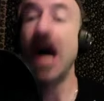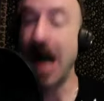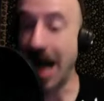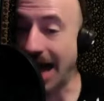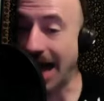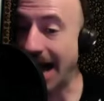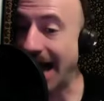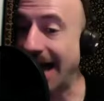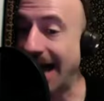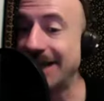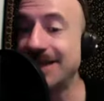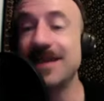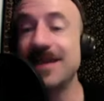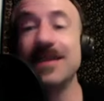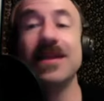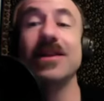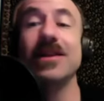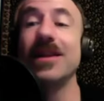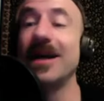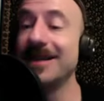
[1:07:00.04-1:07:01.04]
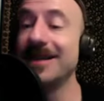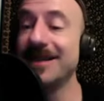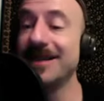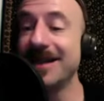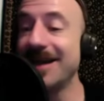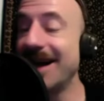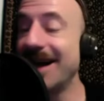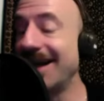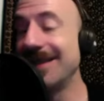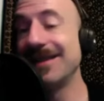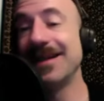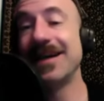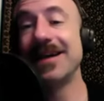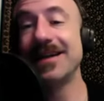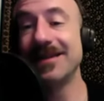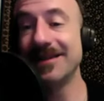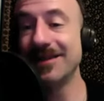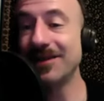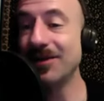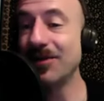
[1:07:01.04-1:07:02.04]
hides in the closet, a
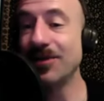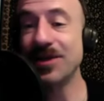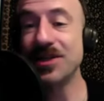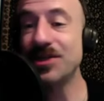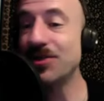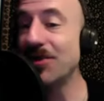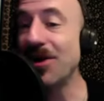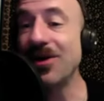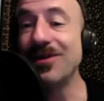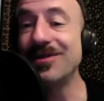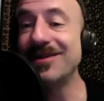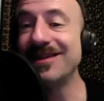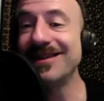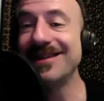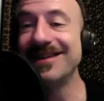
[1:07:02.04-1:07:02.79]
la Laurie Strode,